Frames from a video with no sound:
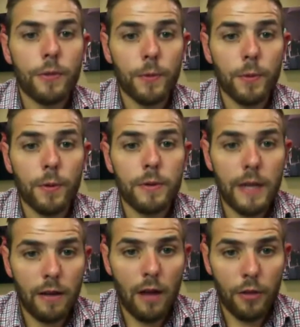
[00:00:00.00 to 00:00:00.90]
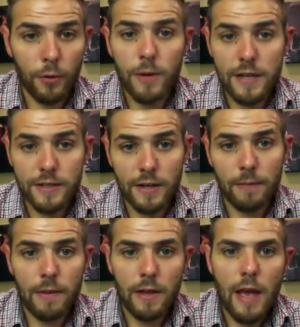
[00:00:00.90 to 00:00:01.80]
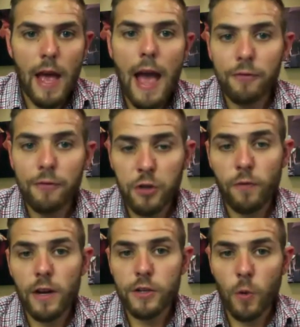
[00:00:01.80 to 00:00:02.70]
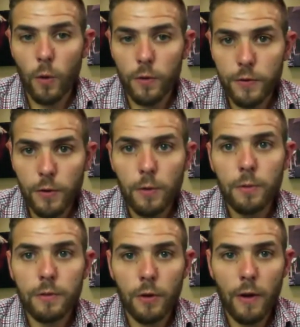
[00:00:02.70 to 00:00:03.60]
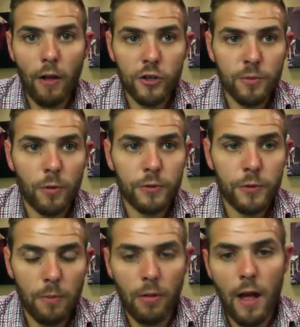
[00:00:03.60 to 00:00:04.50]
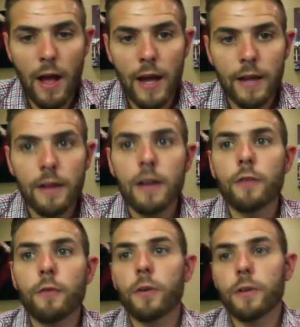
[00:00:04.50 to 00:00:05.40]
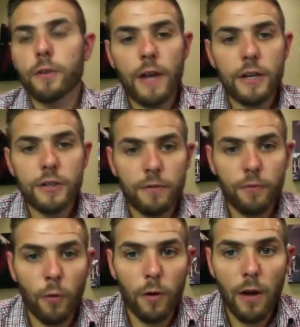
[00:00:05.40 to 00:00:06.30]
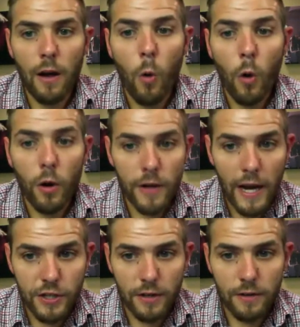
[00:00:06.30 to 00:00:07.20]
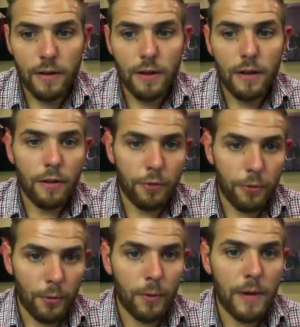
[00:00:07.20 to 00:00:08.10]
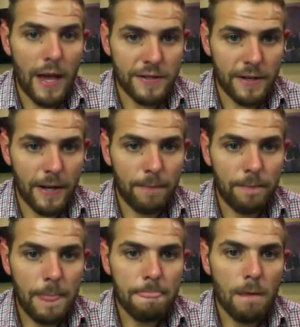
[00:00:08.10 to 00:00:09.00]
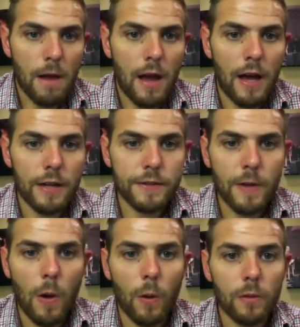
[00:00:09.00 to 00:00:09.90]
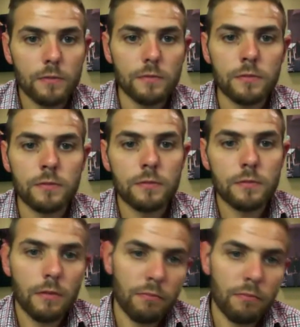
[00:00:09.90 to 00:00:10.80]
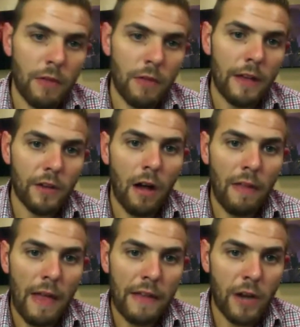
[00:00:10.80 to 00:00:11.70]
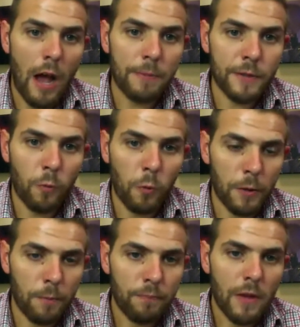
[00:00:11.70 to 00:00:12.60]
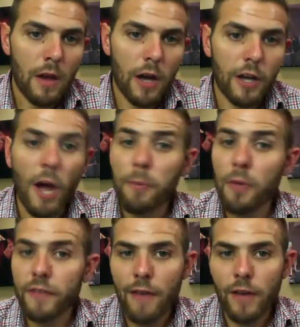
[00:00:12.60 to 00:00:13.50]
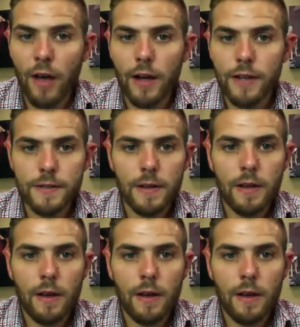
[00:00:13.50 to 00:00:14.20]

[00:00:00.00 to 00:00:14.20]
through Destiny. After you finish Core 2, you're eligible to apply for ordination through Destiny. So that's an option for you. A couple of caveats.